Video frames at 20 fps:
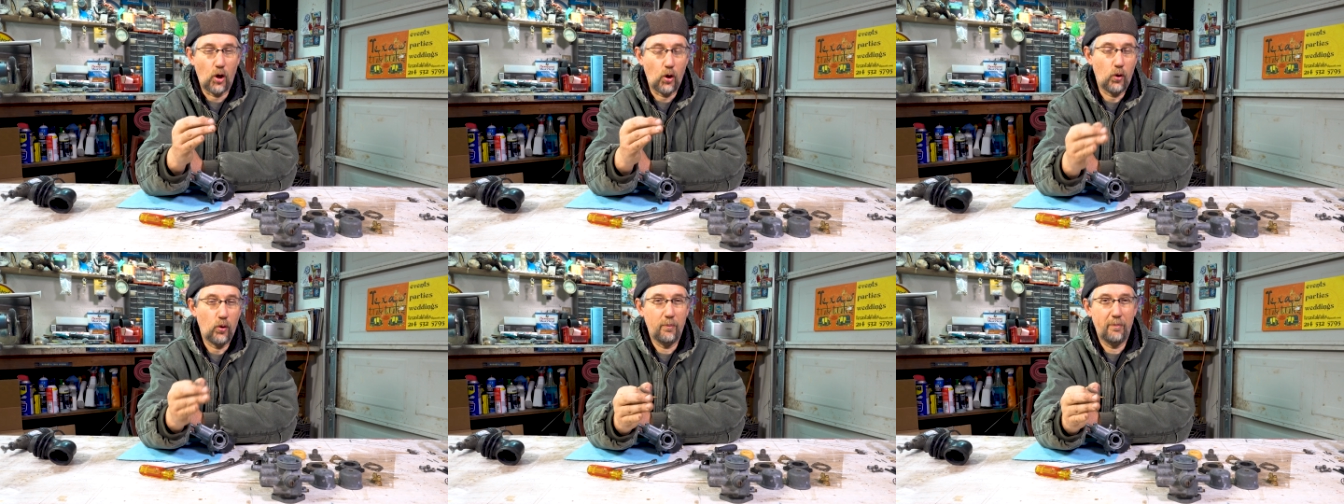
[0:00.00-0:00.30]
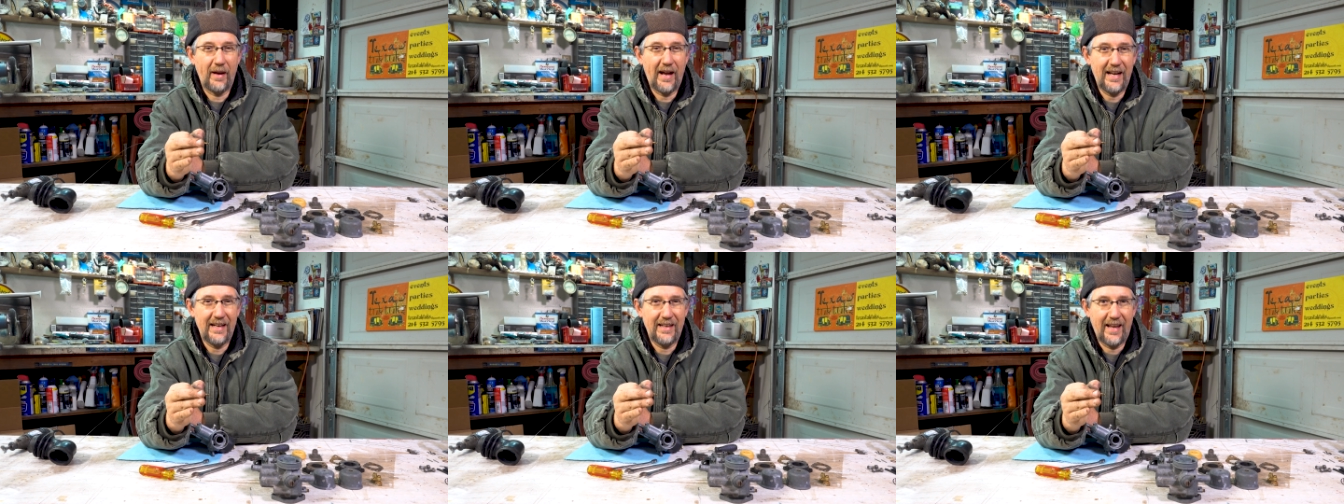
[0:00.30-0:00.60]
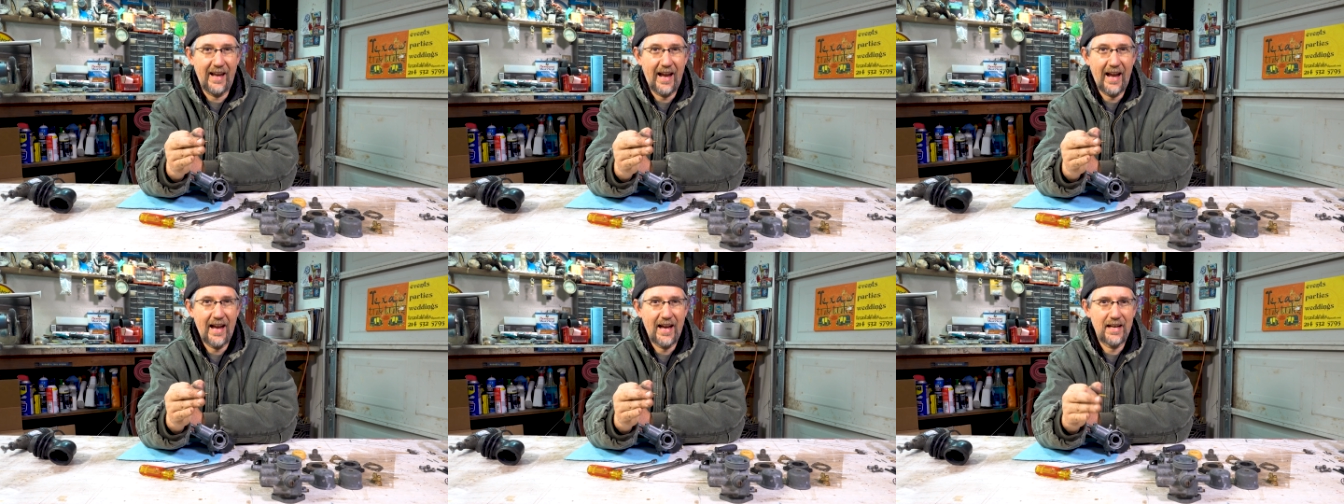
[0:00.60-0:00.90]
old bad
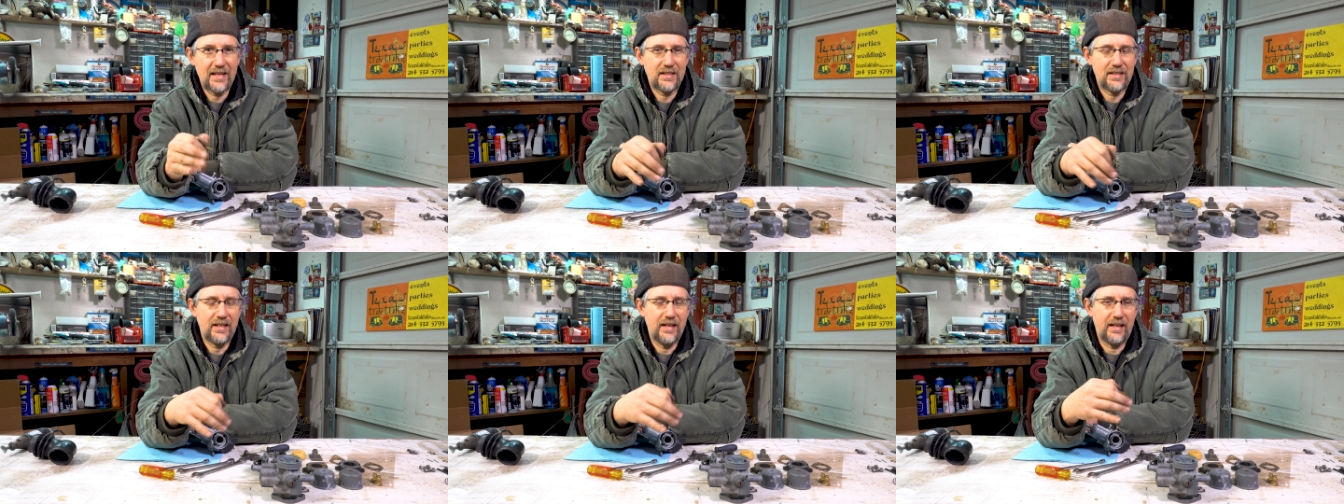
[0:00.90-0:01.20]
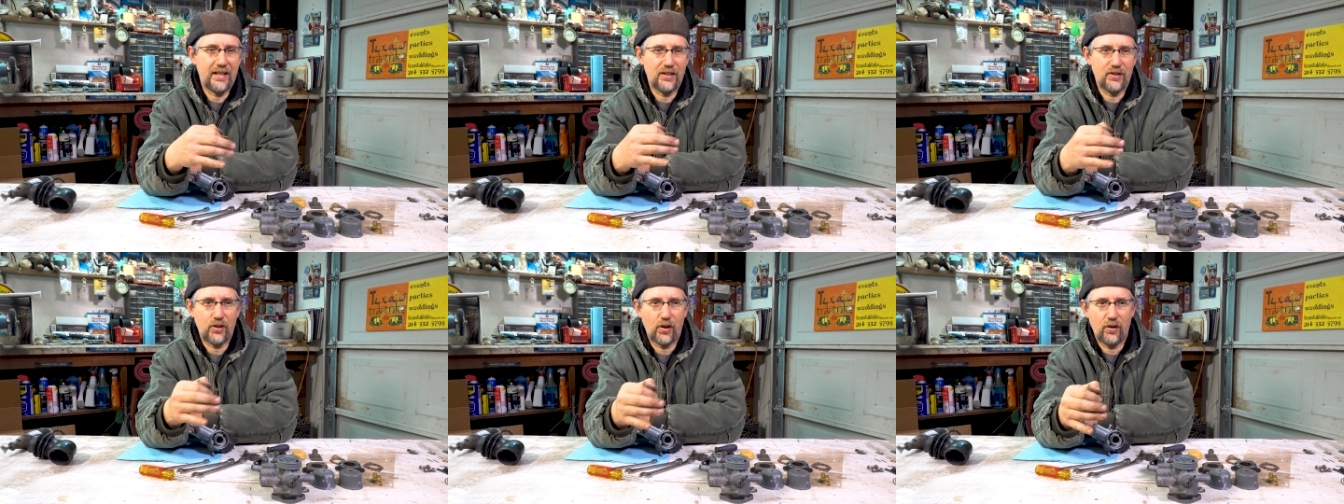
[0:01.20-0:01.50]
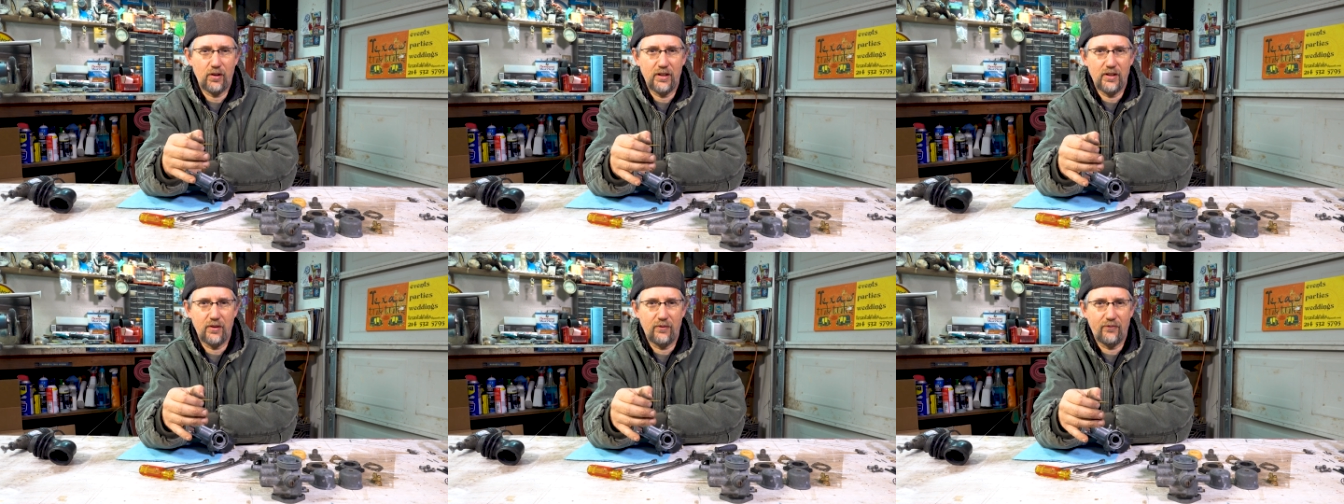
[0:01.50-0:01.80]
gas. It can
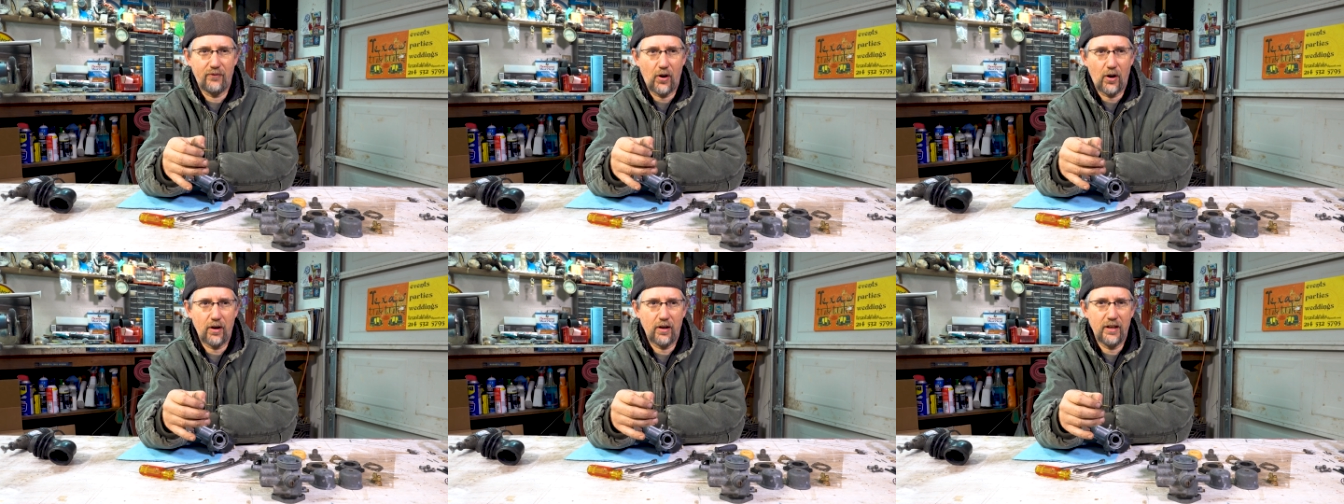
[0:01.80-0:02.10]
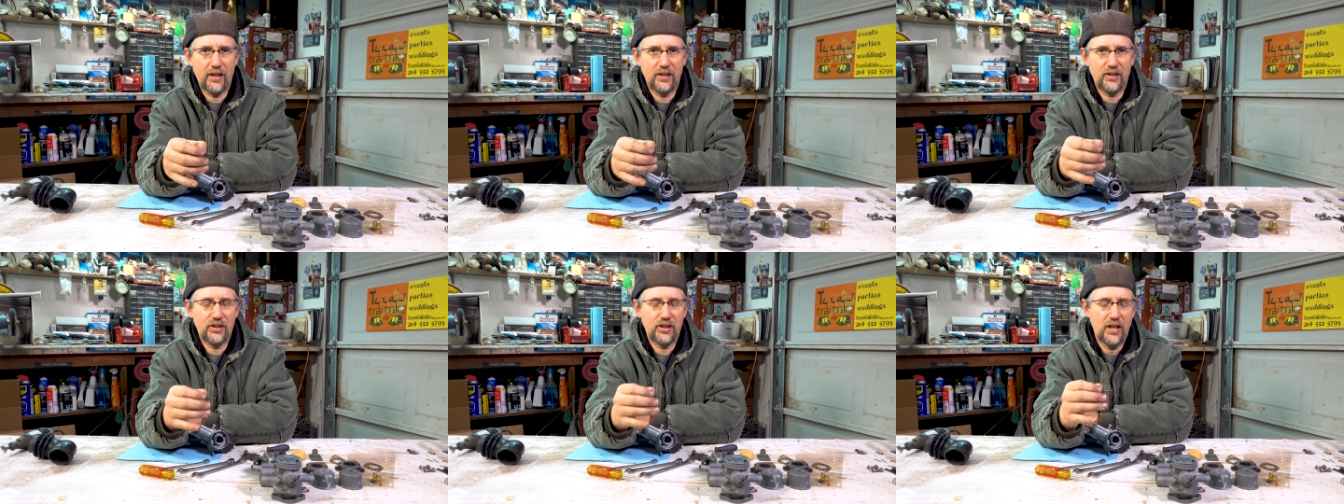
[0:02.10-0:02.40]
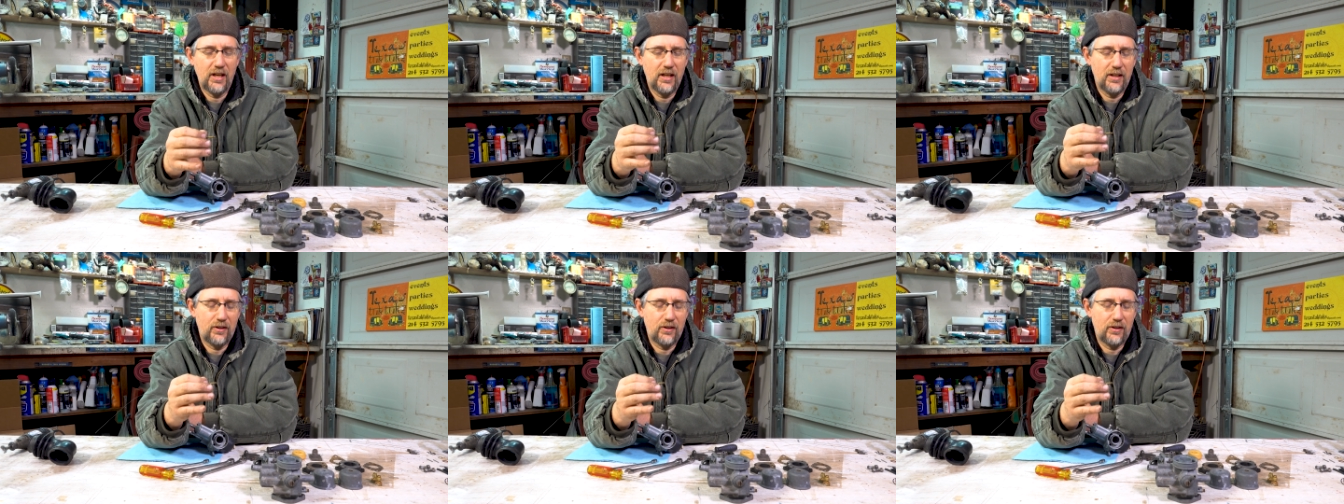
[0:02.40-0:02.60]
turn into varnish.